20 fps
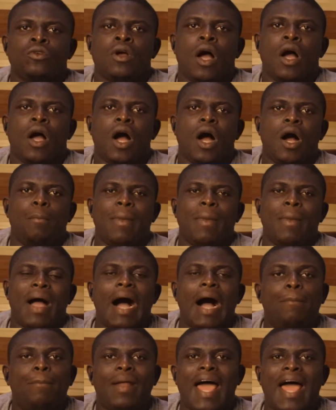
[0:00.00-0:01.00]
um,
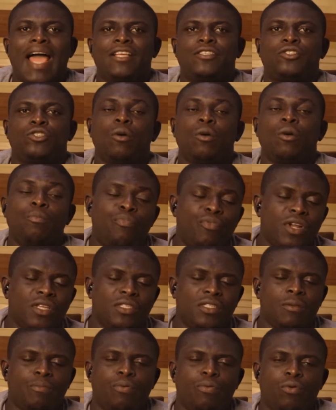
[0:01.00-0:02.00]
apply some
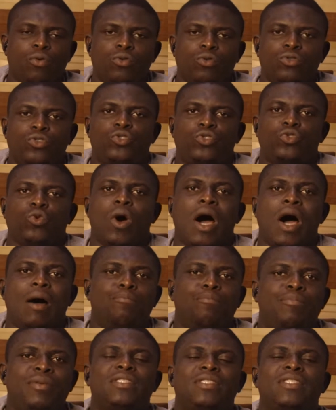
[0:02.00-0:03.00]
principles to our
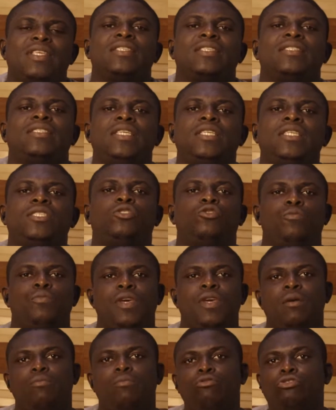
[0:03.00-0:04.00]
businesses to be
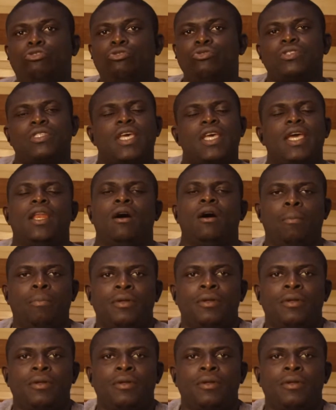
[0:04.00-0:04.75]
able to scale up.